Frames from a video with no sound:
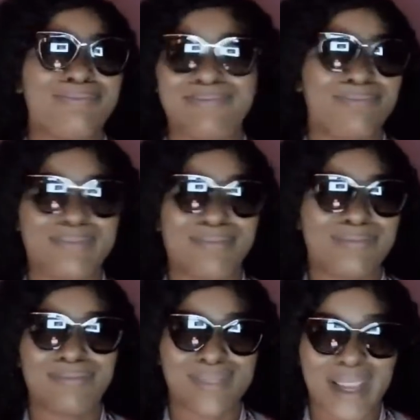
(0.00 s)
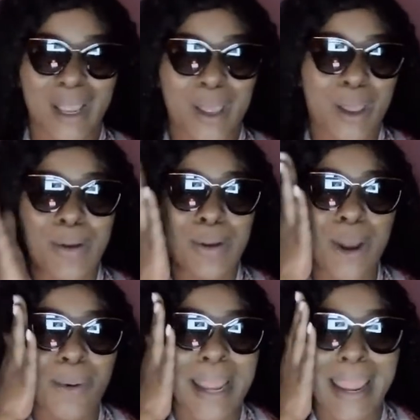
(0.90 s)

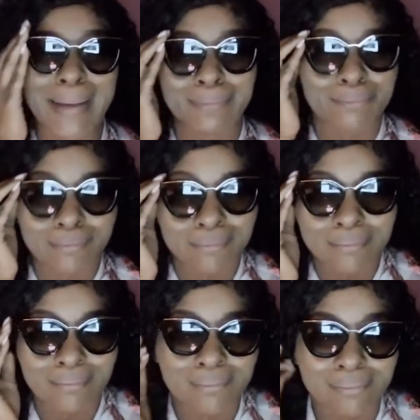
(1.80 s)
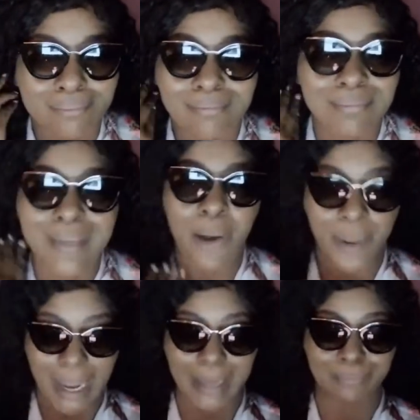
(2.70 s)
No, it ain't.
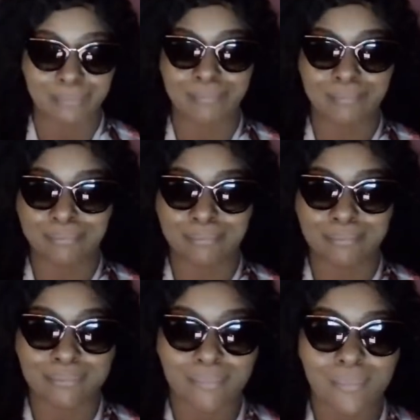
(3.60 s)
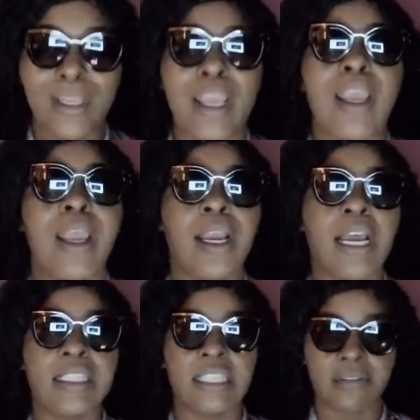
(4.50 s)
No, it ain't.
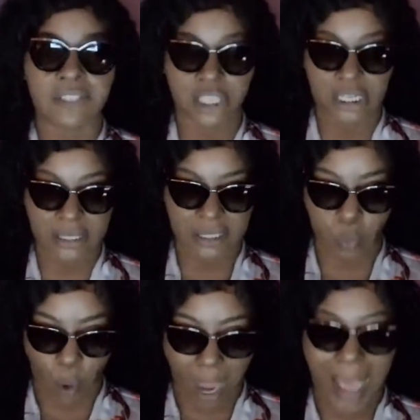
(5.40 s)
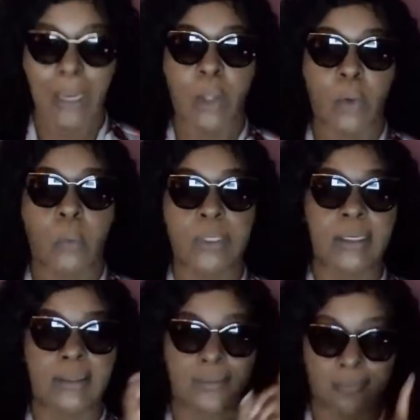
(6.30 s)
Because if she swallowed,
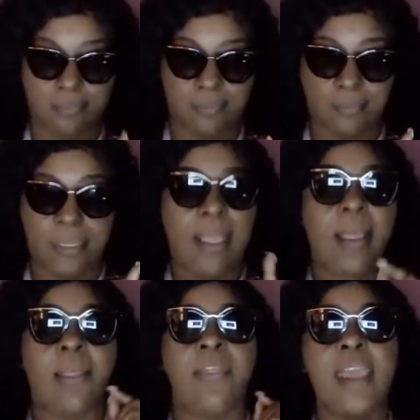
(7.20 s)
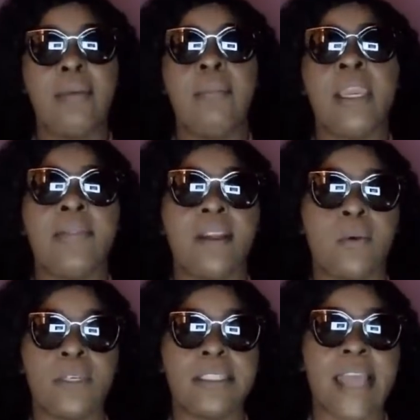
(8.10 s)
that means
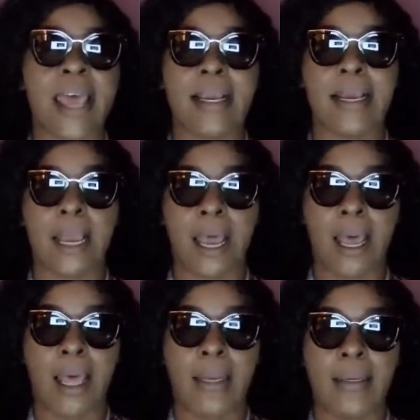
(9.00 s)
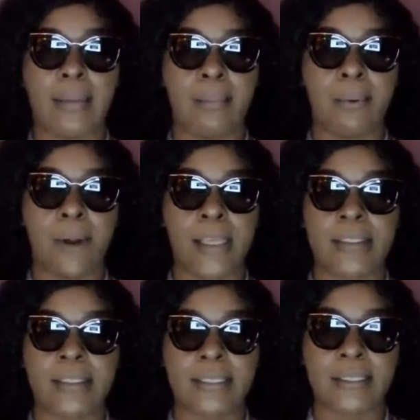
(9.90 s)
there was not a condom
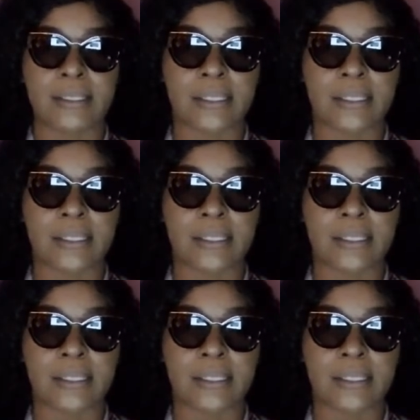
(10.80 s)
present.